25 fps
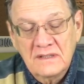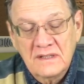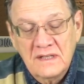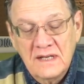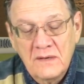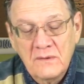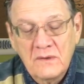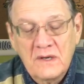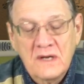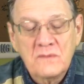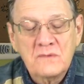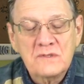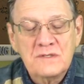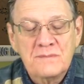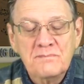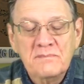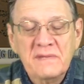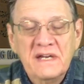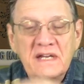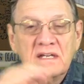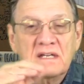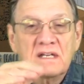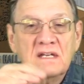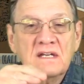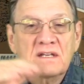I was
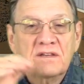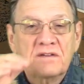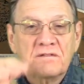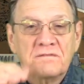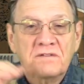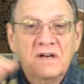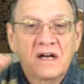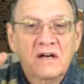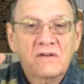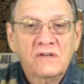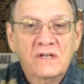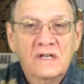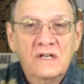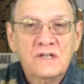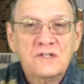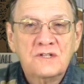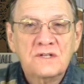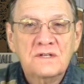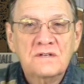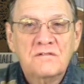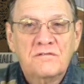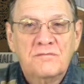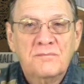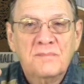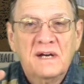making the
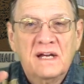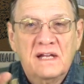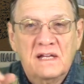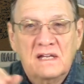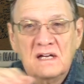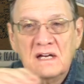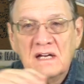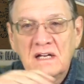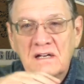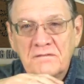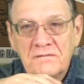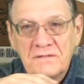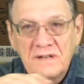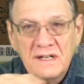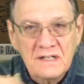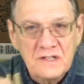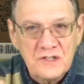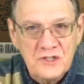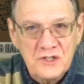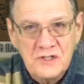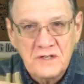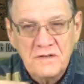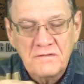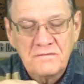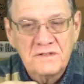foundation of my life on
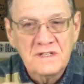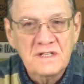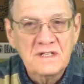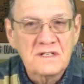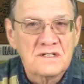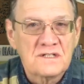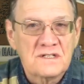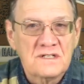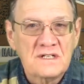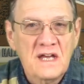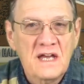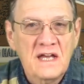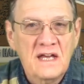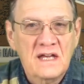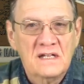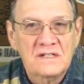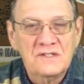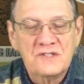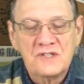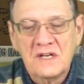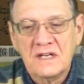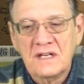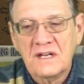shifting sands,